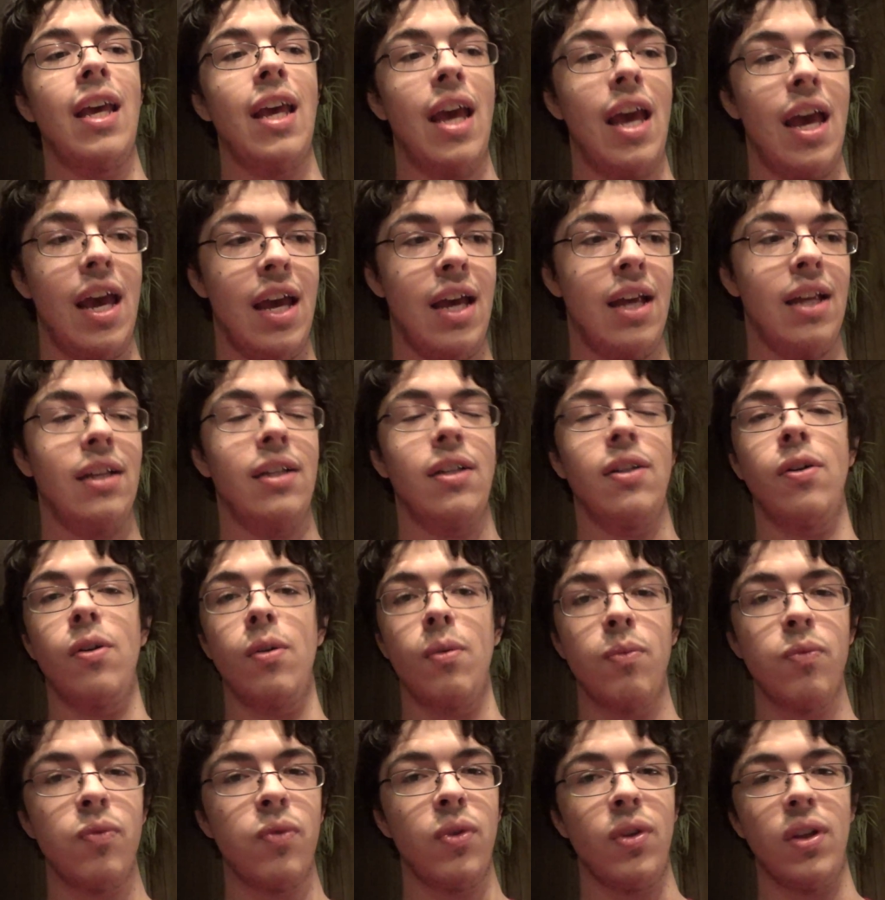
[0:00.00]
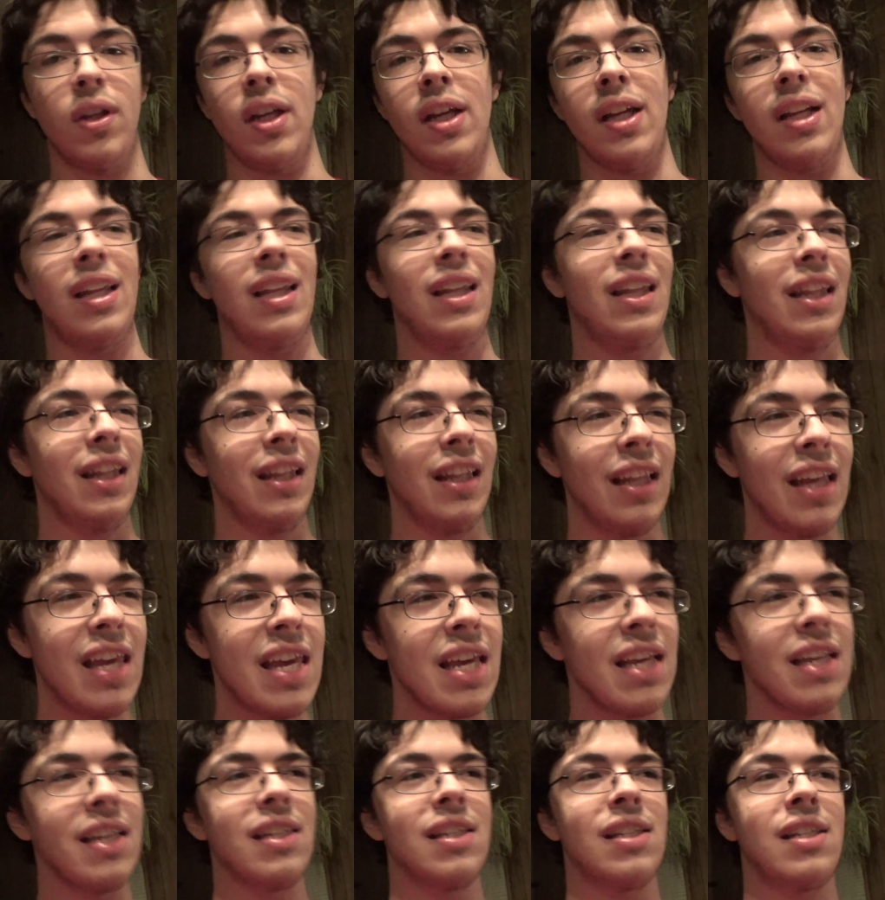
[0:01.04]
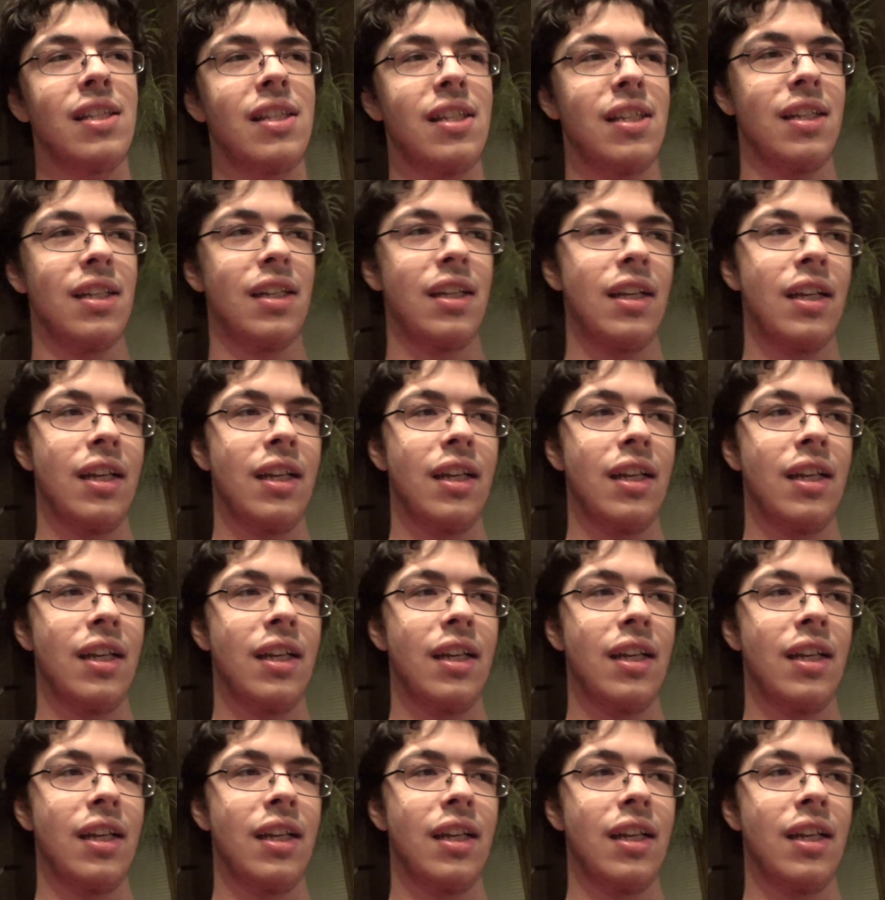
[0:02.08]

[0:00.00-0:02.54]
and hopefully at least